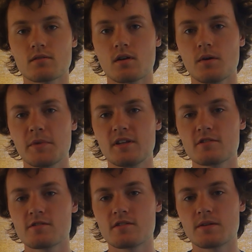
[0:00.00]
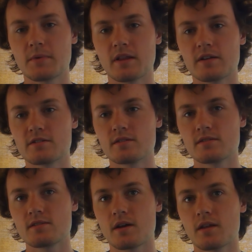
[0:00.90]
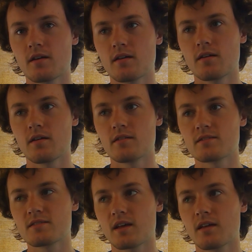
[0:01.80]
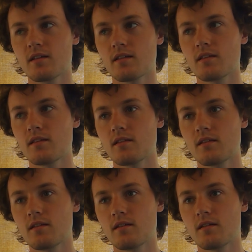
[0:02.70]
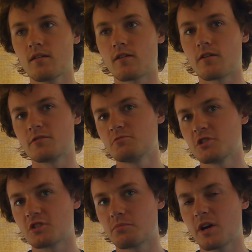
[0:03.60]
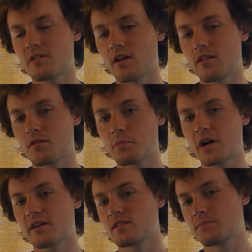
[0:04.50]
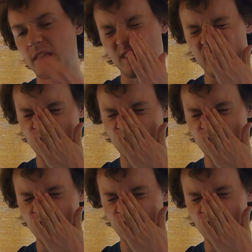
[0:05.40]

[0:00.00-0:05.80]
Competition simulations, on a scale or just compared to other practice methods,